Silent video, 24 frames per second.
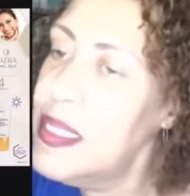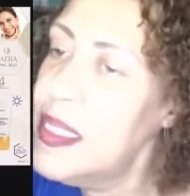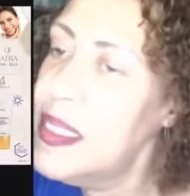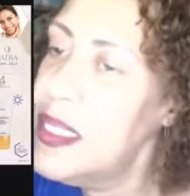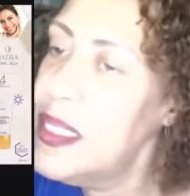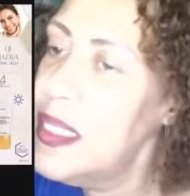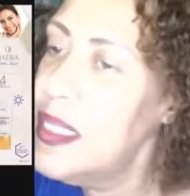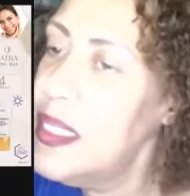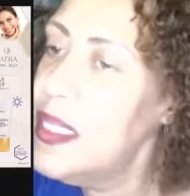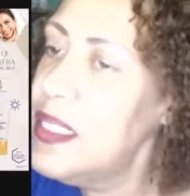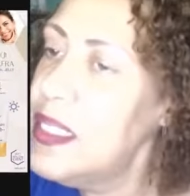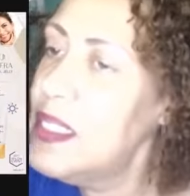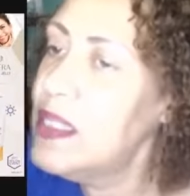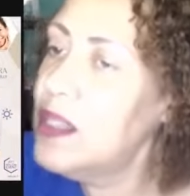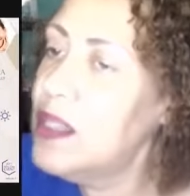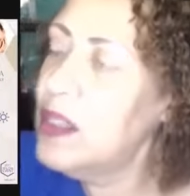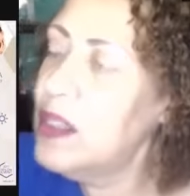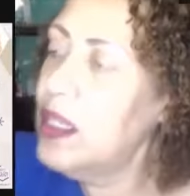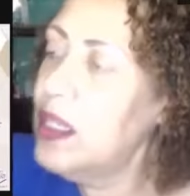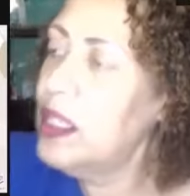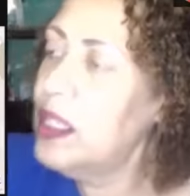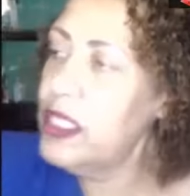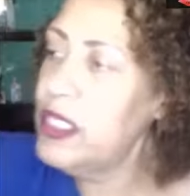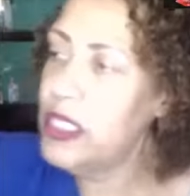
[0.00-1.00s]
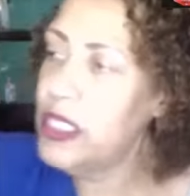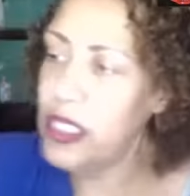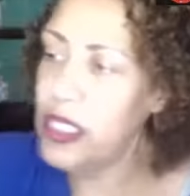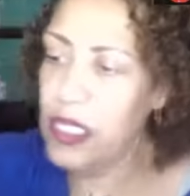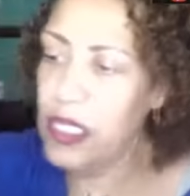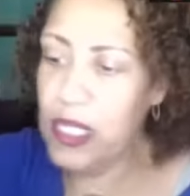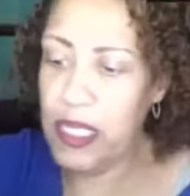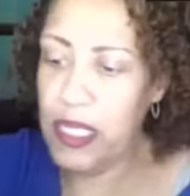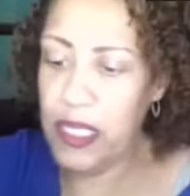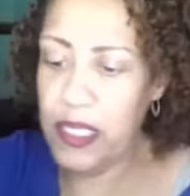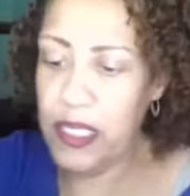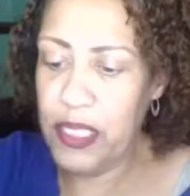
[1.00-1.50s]
the
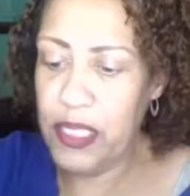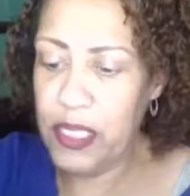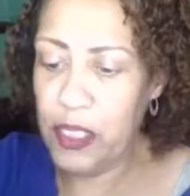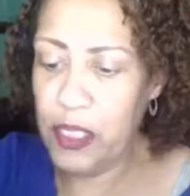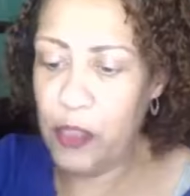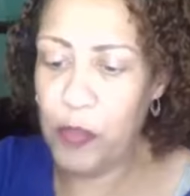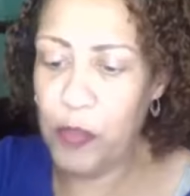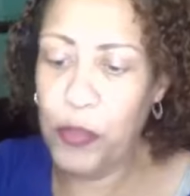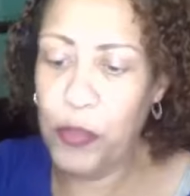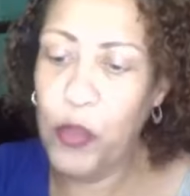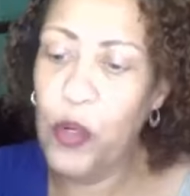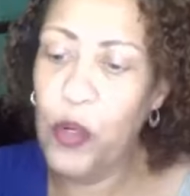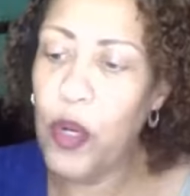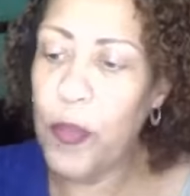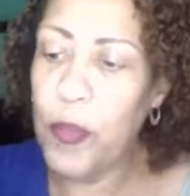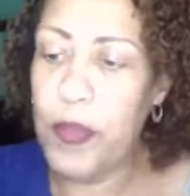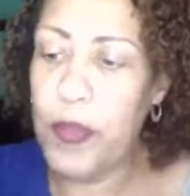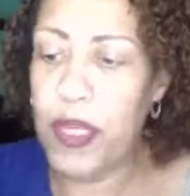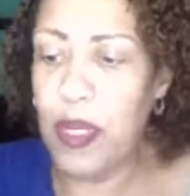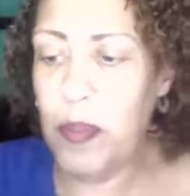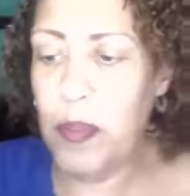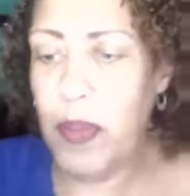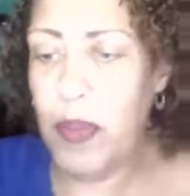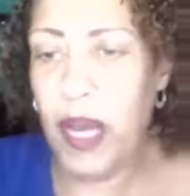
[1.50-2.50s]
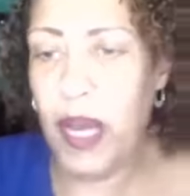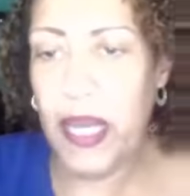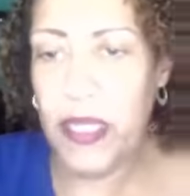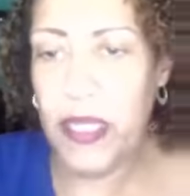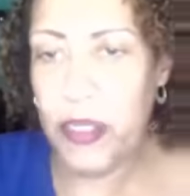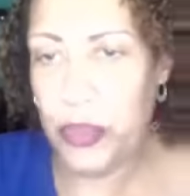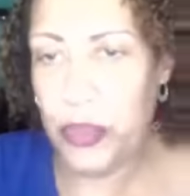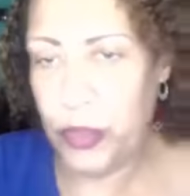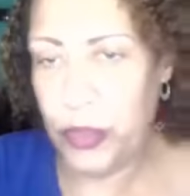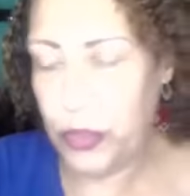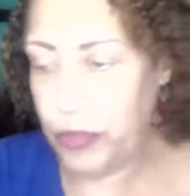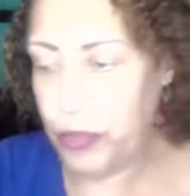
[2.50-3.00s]
collagen and it's a pore
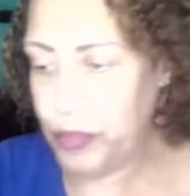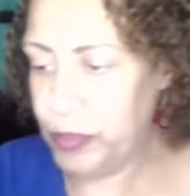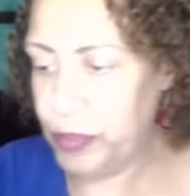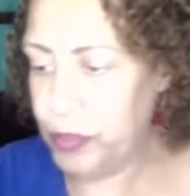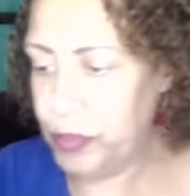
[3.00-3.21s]
minimizer.